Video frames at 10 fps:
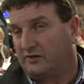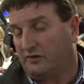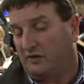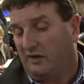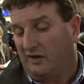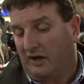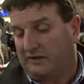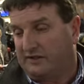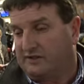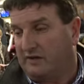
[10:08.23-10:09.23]
So
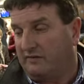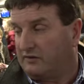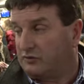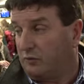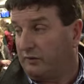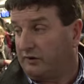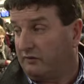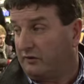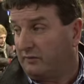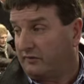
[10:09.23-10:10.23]
at this level, there's no point in
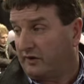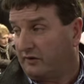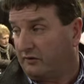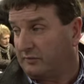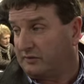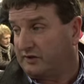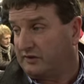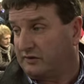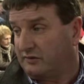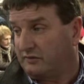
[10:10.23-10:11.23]
running if they're not
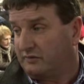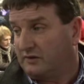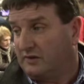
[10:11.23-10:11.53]
100%, you know.